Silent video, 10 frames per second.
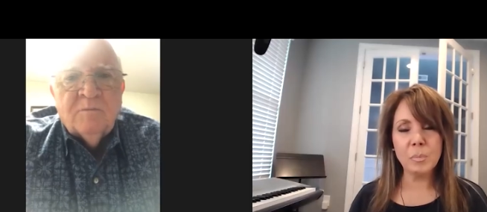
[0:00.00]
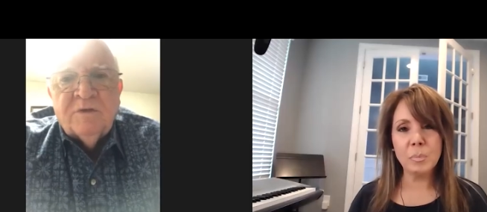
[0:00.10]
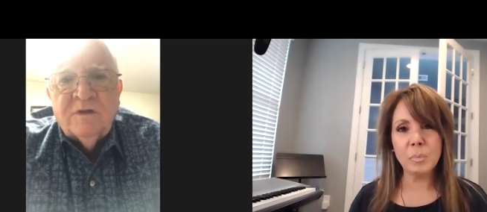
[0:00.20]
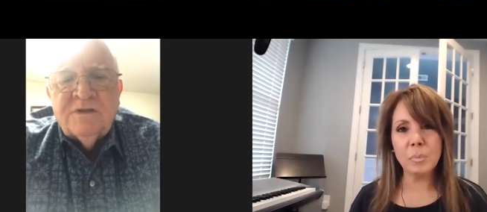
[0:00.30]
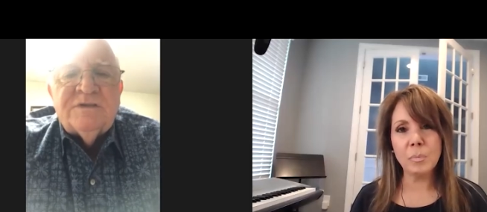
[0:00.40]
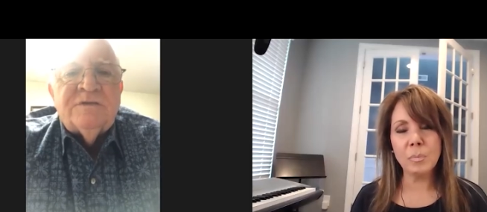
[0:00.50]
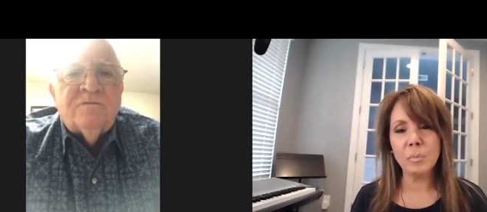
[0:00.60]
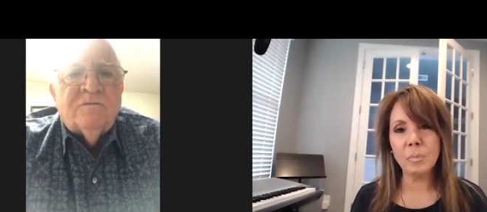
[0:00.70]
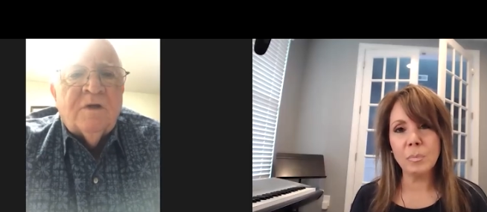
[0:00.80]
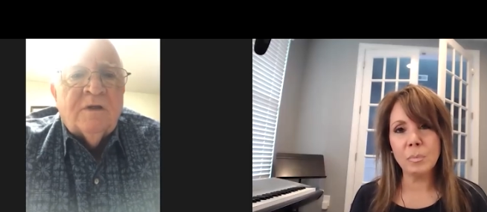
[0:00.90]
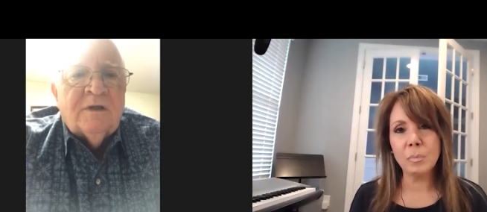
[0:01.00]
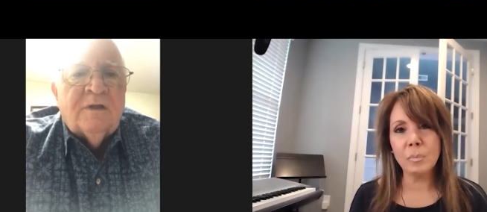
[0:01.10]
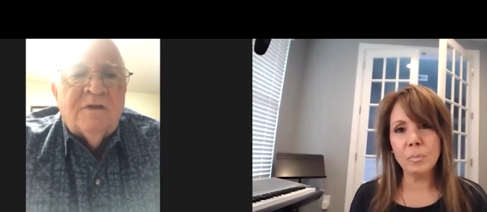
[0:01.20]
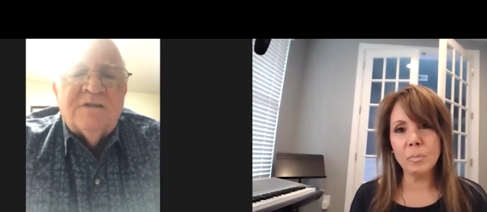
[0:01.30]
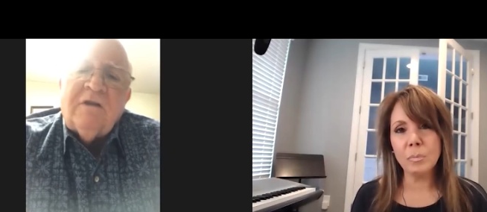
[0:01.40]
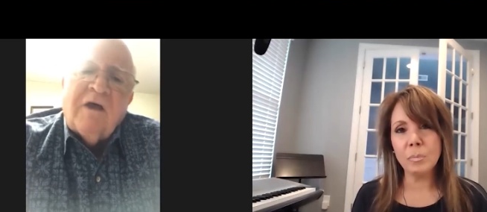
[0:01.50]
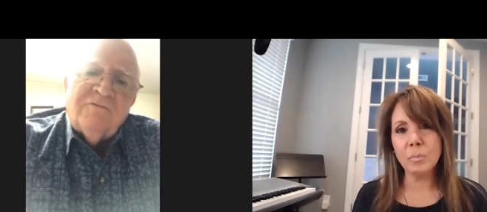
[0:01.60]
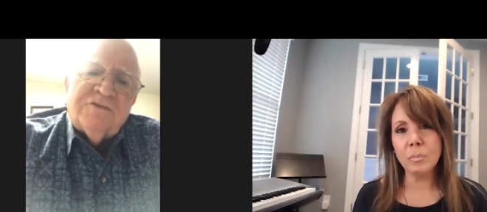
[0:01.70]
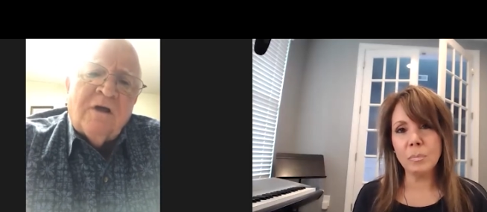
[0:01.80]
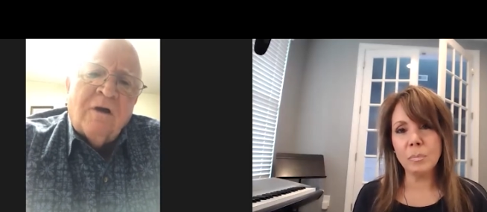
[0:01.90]
Speaker 1: But this, in this
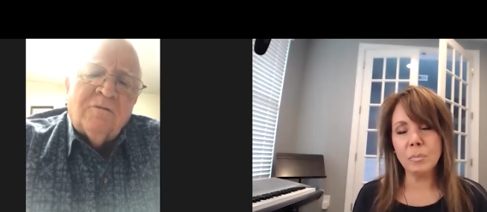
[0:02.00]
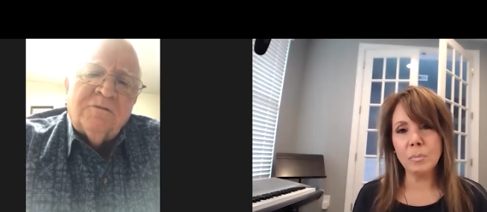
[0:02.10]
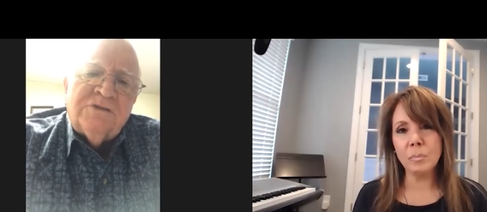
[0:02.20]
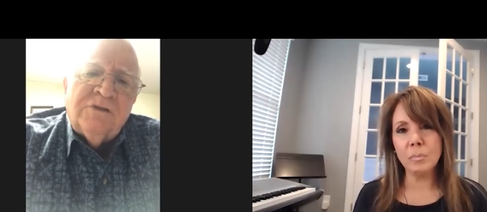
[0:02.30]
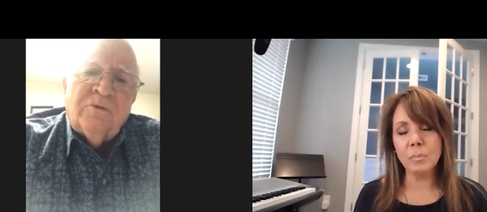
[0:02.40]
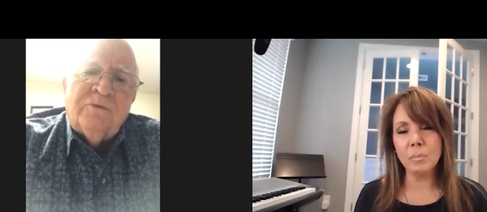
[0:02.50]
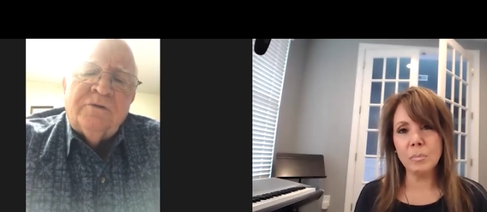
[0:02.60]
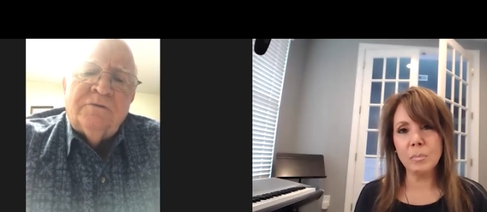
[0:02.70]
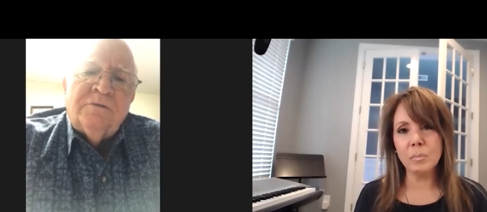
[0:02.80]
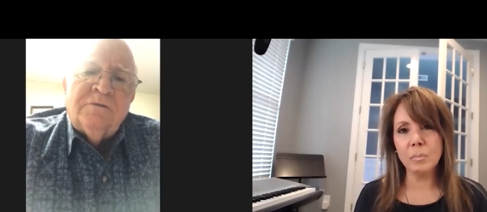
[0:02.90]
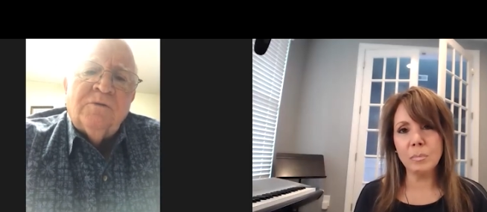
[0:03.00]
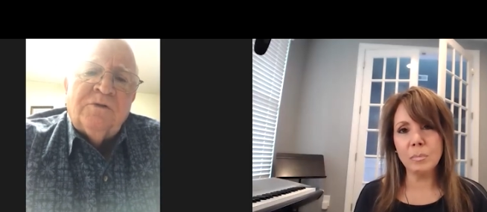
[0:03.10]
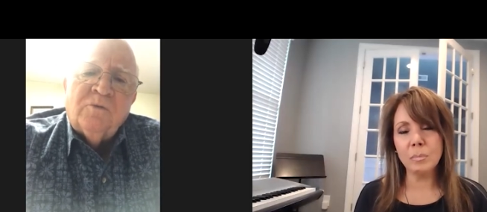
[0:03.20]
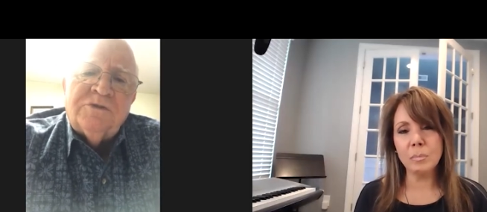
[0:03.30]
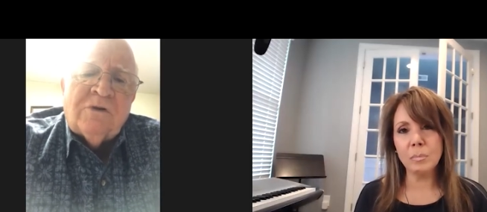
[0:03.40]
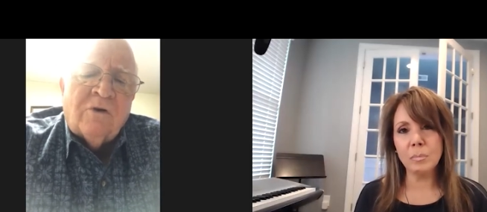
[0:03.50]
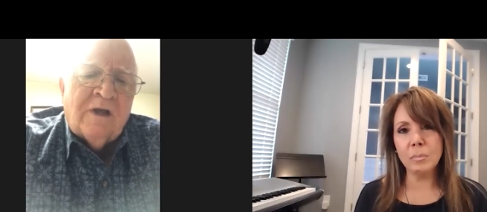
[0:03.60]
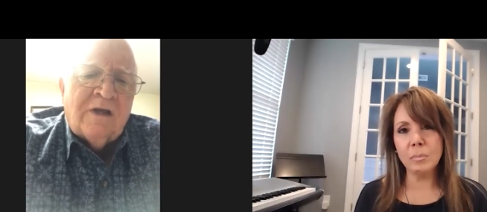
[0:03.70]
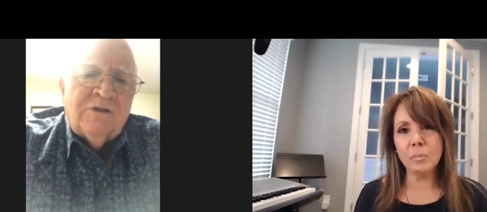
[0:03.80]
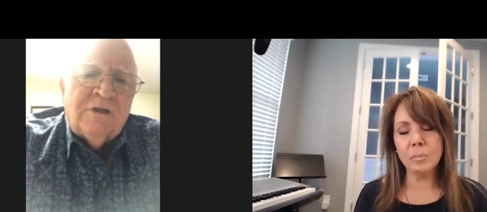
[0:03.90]
lifestyle, children, you know, we
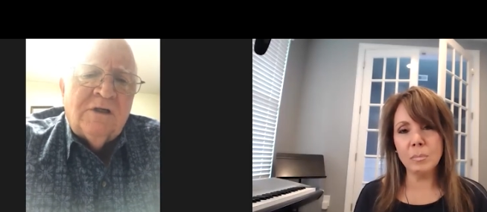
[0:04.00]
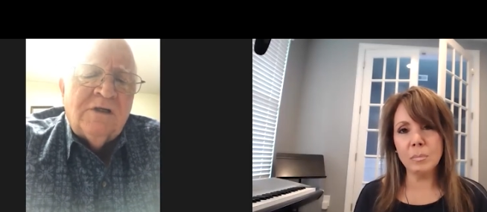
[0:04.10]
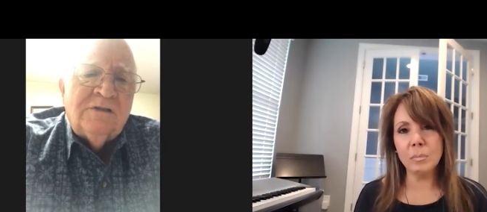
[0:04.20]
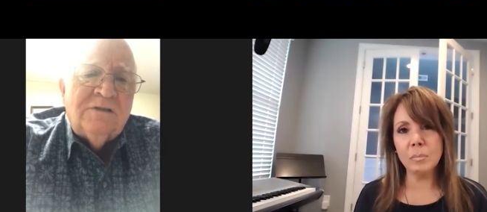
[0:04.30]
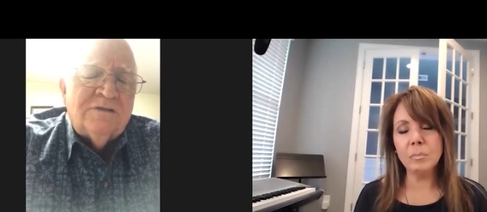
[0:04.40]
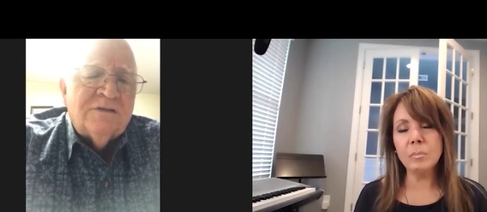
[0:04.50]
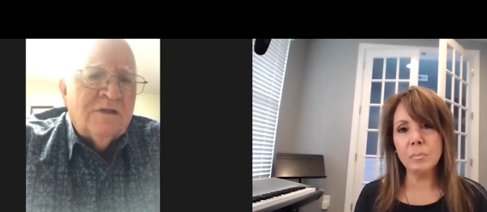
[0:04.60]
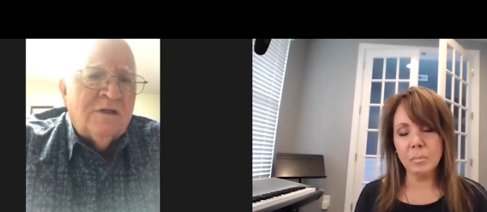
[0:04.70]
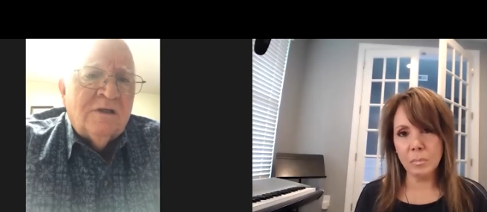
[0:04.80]
started having kids.